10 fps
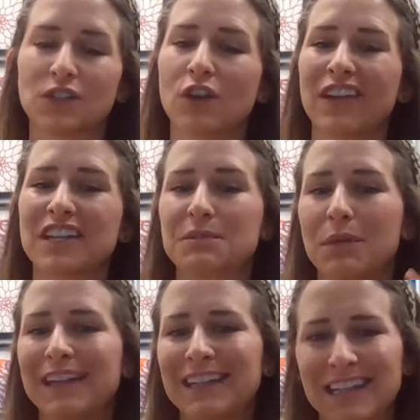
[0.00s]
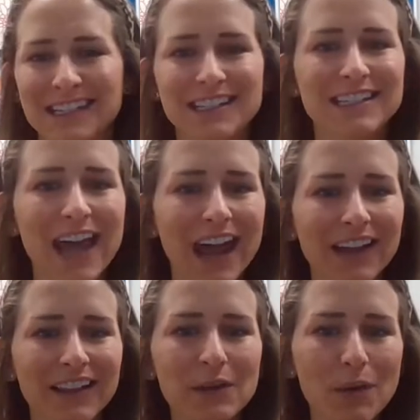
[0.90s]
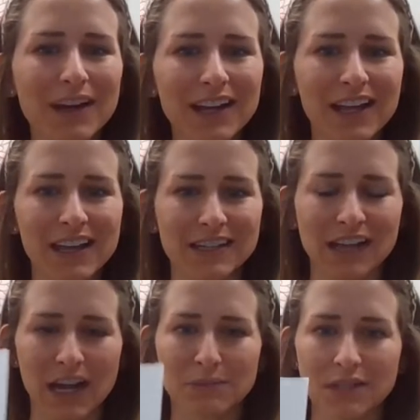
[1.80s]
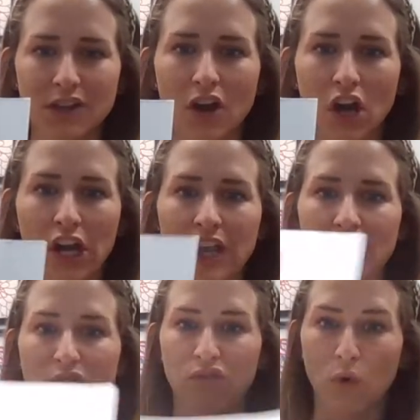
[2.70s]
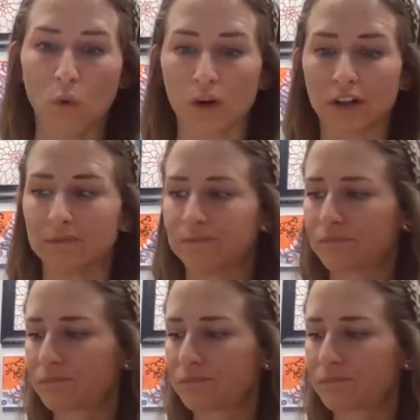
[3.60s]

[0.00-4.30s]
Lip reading: So I've explained exactly what it is I'm sorry for.